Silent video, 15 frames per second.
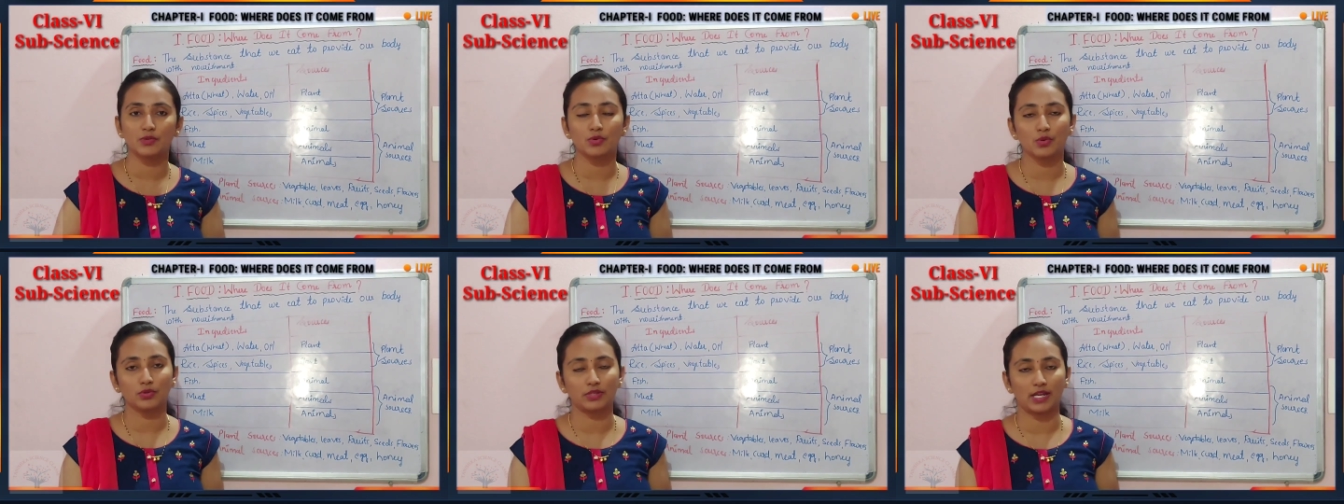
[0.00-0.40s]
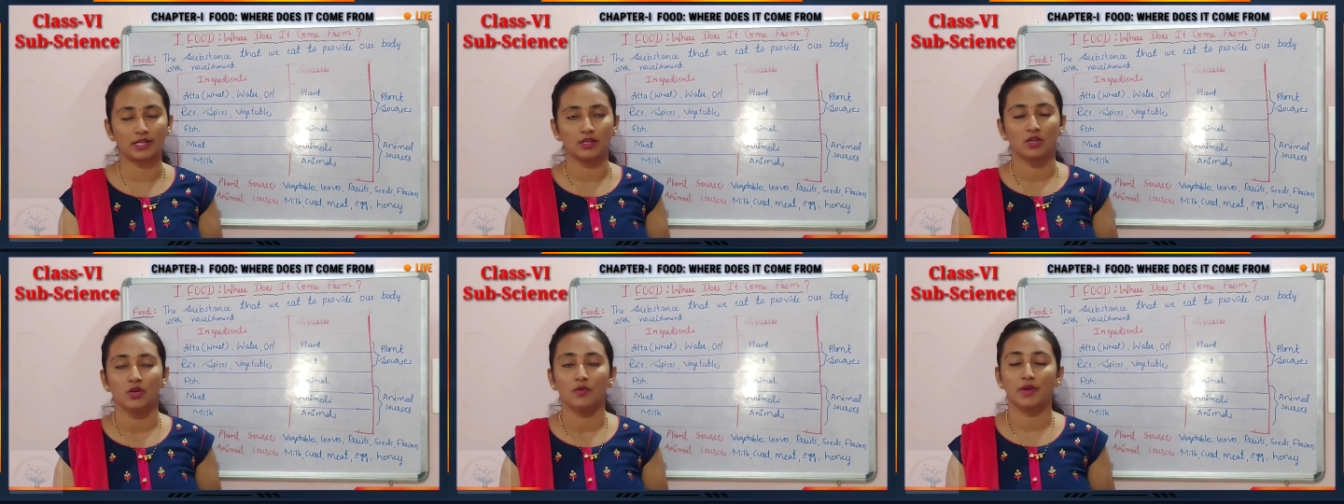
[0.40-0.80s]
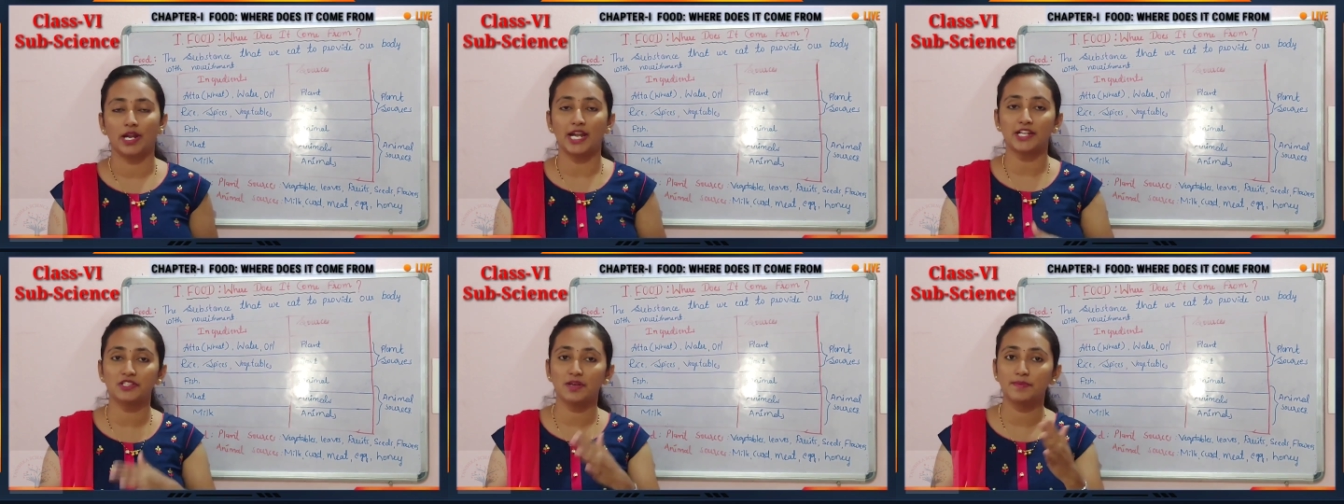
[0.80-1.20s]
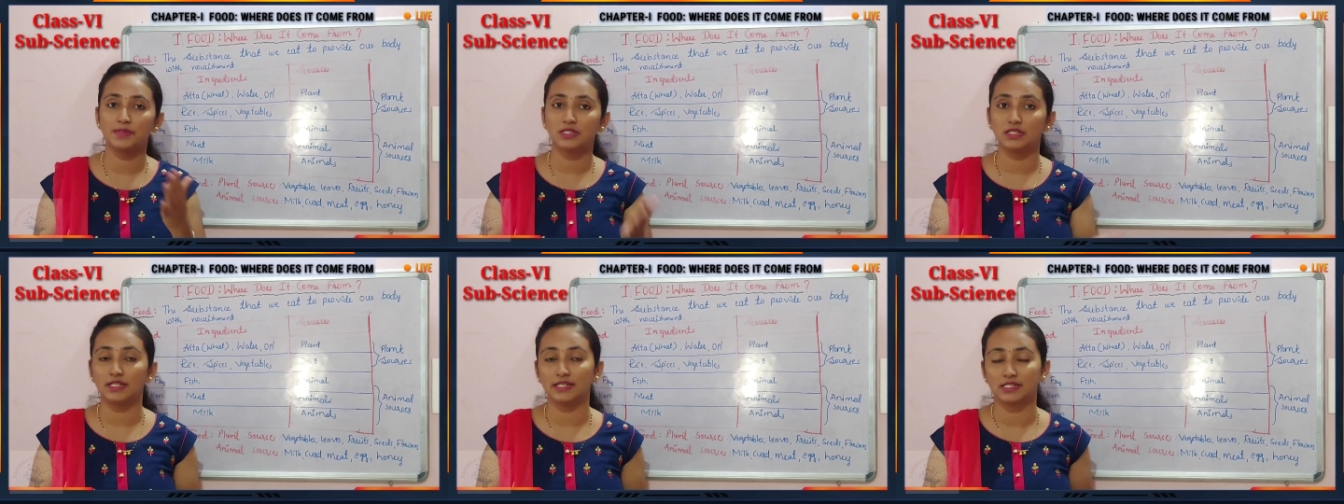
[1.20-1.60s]
you know that varieties of
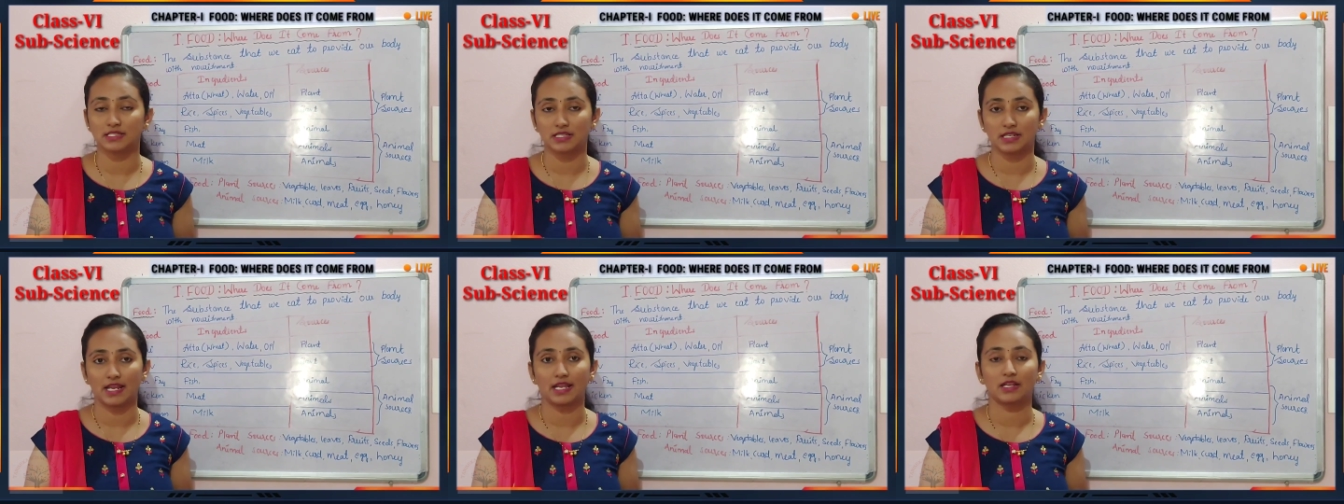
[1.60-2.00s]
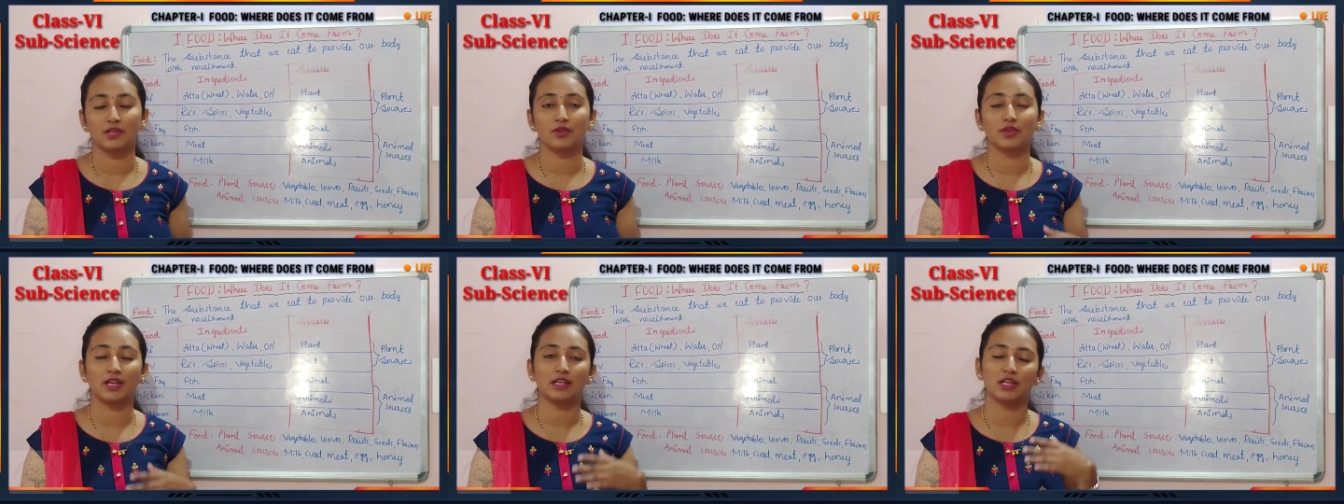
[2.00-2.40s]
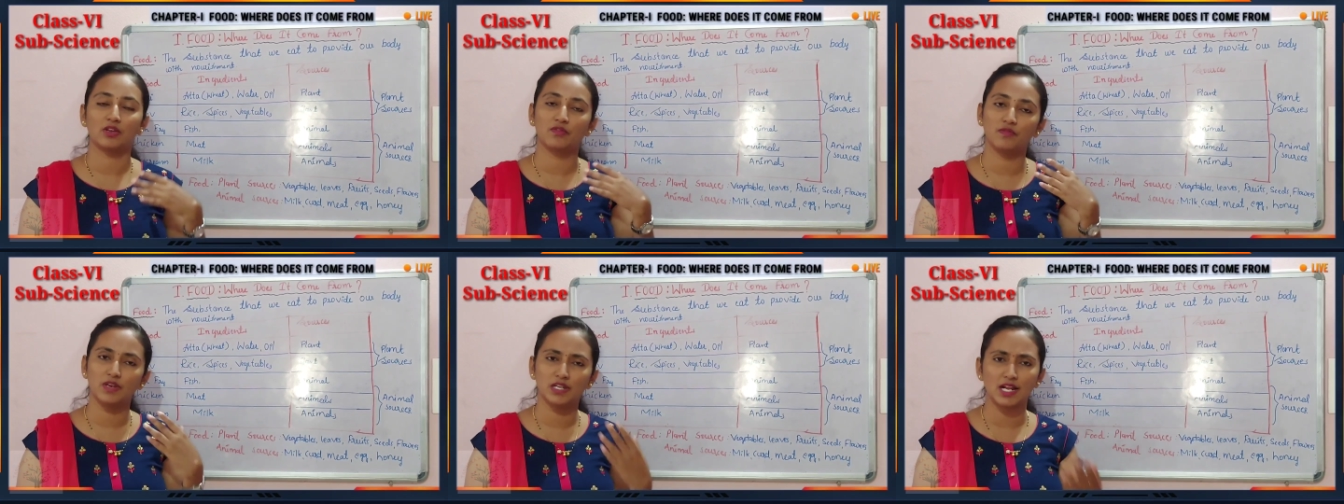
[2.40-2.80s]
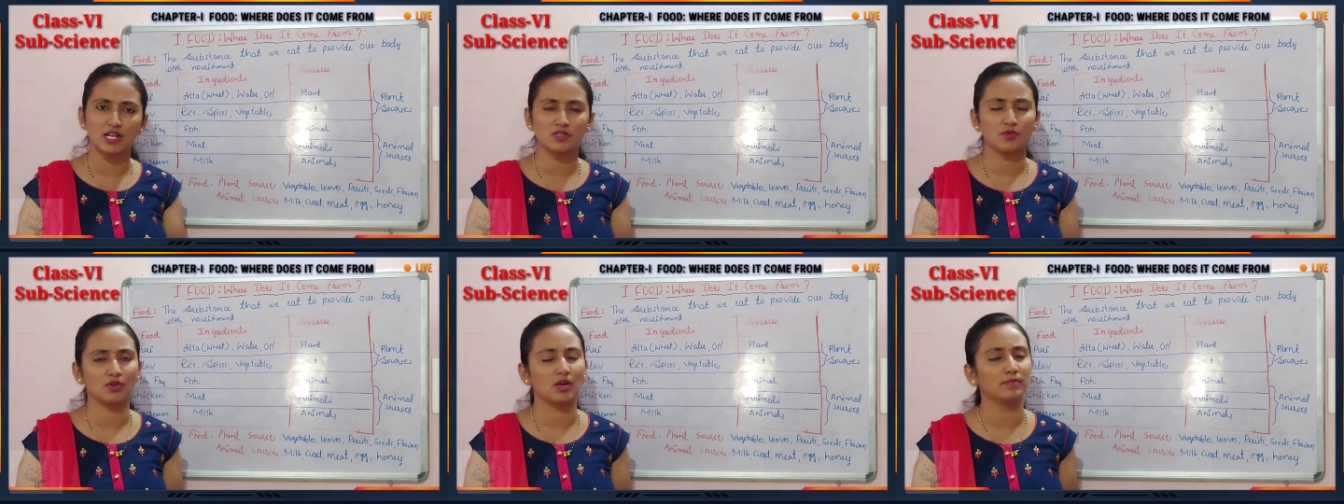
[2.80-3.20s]
seeds, like you can take wheat
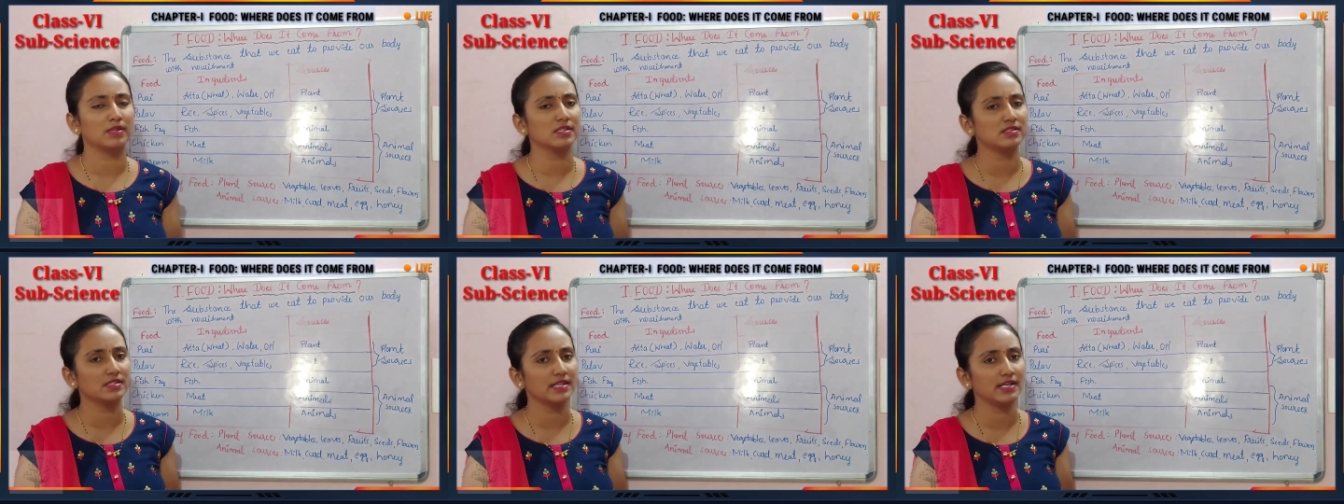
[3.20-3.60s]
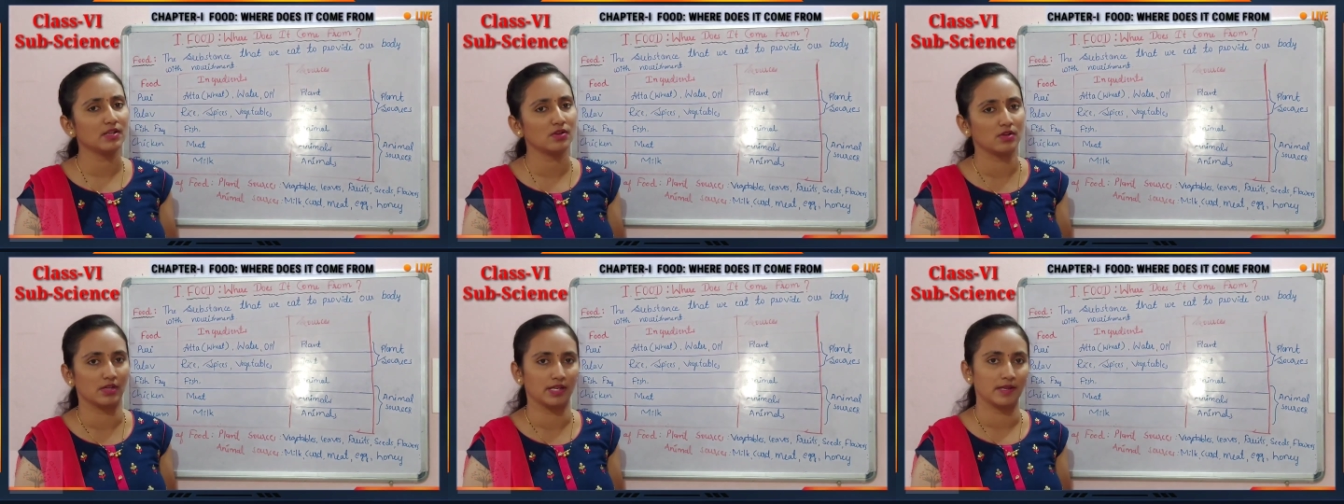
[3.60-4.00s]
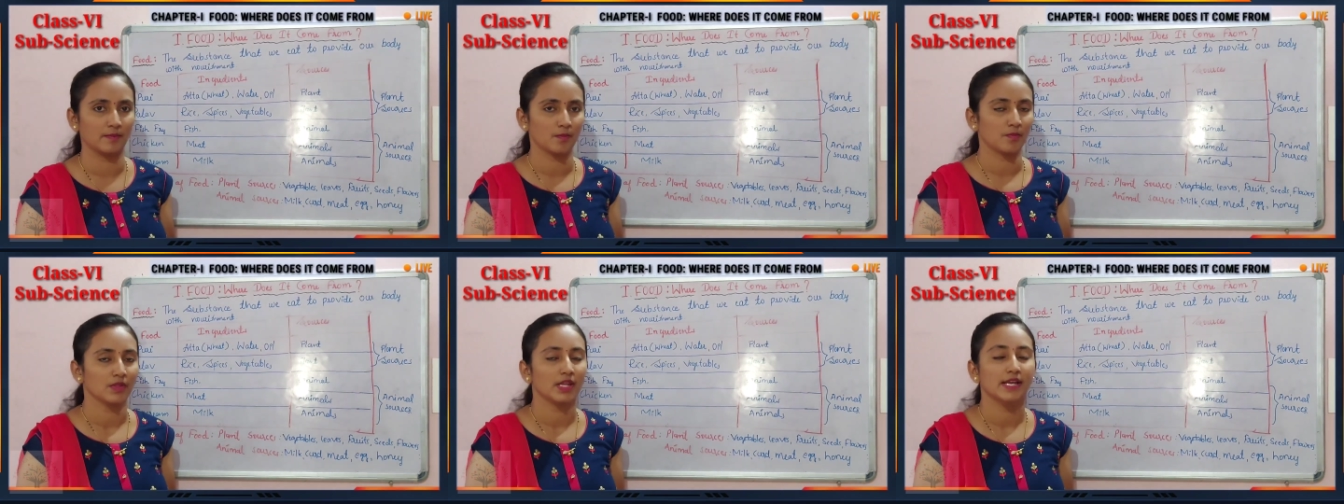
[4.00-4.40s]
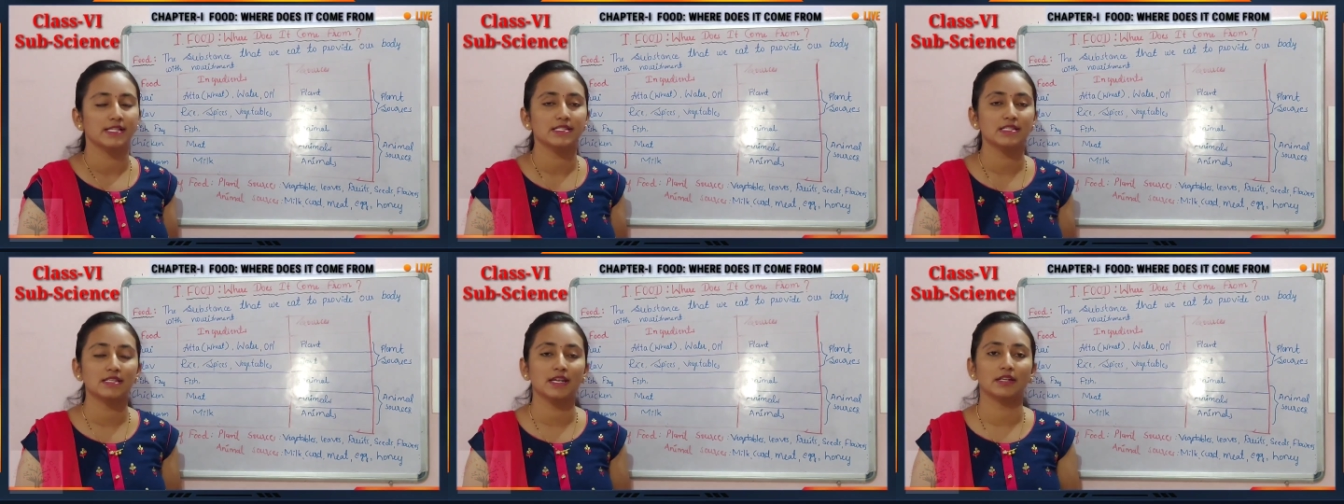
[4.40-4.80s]
also one of the seed only.
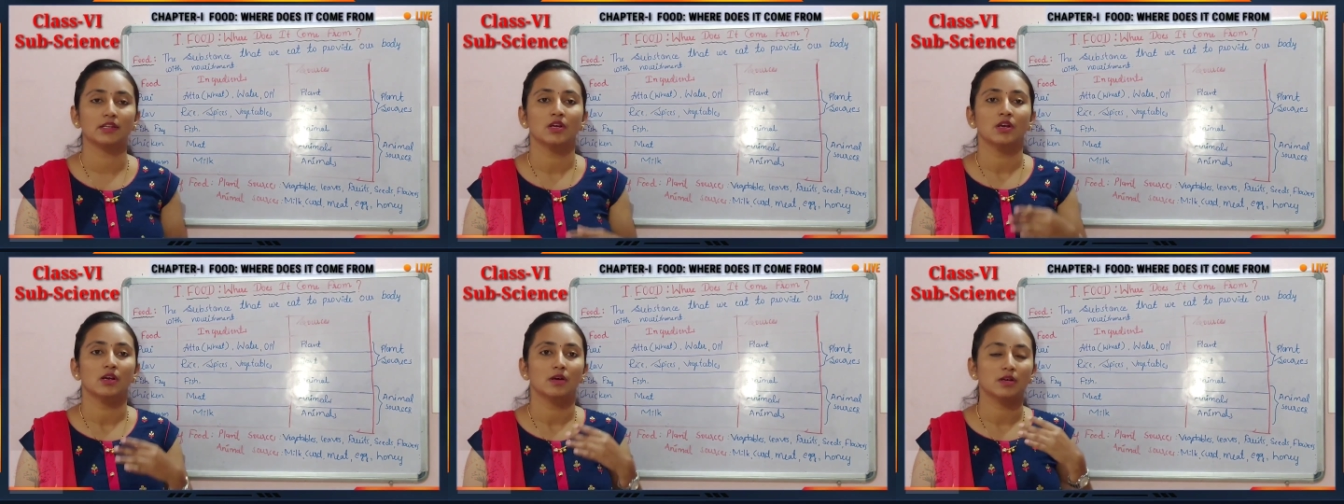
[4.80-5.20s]
Is it right?